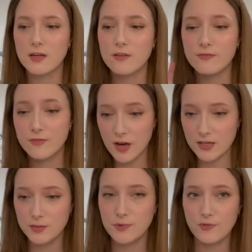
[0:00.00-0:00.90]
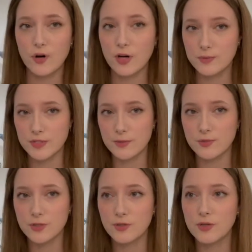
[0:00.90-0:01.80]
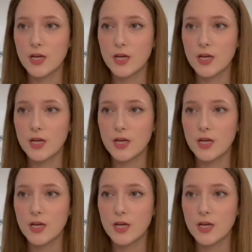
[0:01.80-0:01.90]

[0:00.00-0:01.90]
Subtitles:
first, before it opens up to